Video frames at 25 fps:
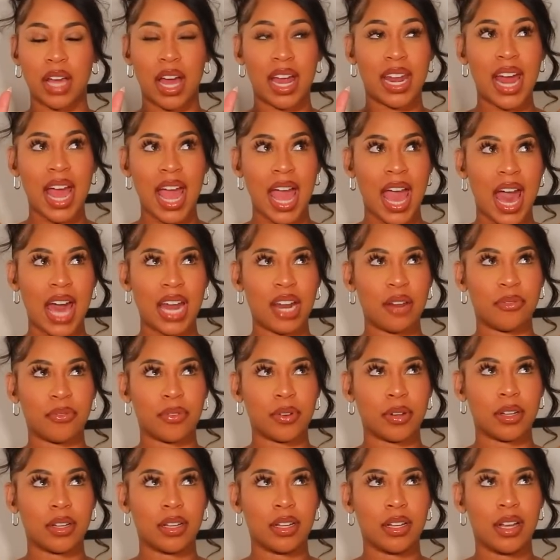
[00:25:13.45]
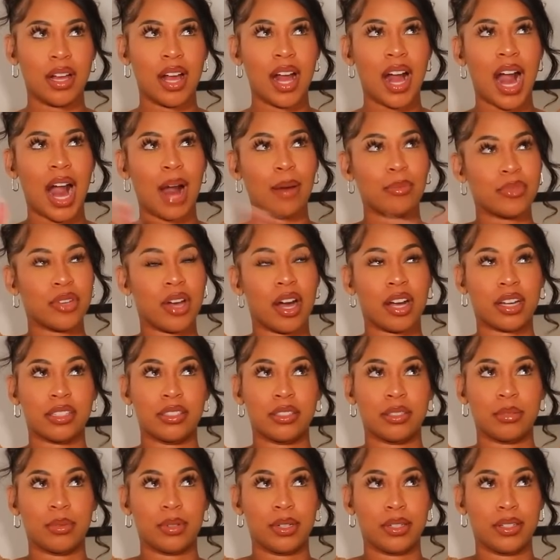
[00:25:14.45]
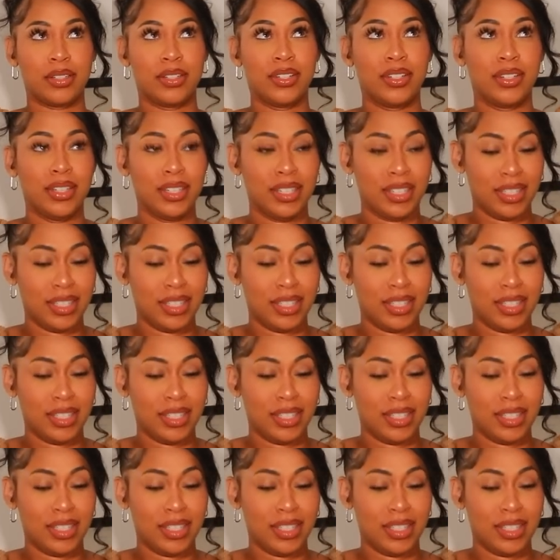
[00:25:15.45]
And I had it for, I'm talking too much.